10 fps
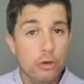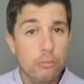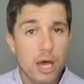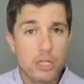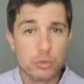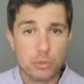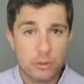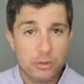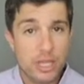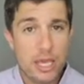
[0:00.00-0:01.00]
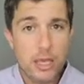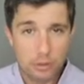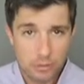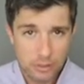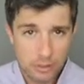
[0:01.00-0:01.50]
module, the
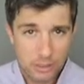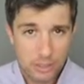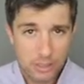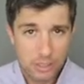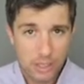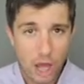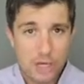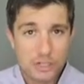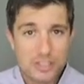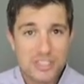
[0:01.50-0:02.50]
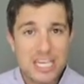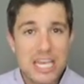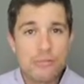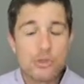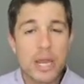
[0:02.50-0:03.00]
Eagle, and onto the
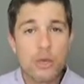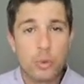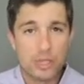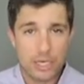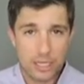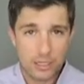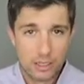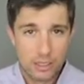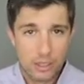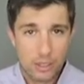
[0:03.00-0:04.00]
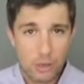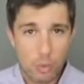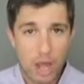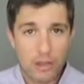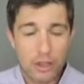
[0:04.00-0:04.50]
Sea of Tranquility,
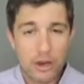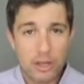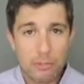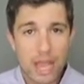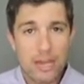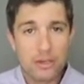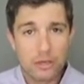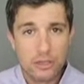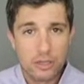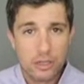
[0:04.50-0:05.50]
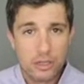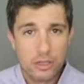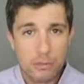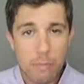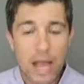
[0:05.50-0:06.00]
while their commander,
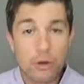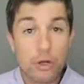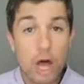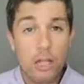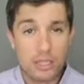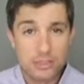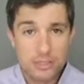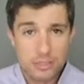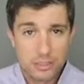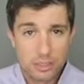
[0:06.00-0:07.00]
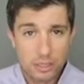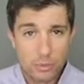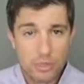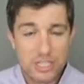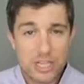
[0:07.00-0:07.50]
Michael Collins,
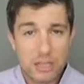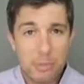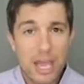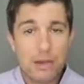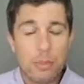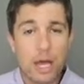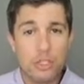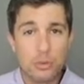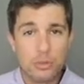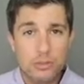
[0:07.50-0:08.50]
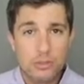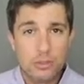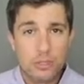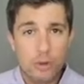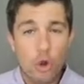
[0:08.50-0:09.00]
was in the command module
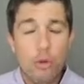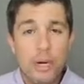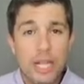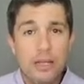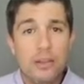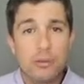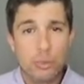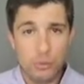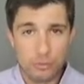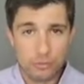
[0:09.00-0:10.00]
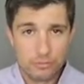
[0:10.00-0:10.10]
orbiting the moon.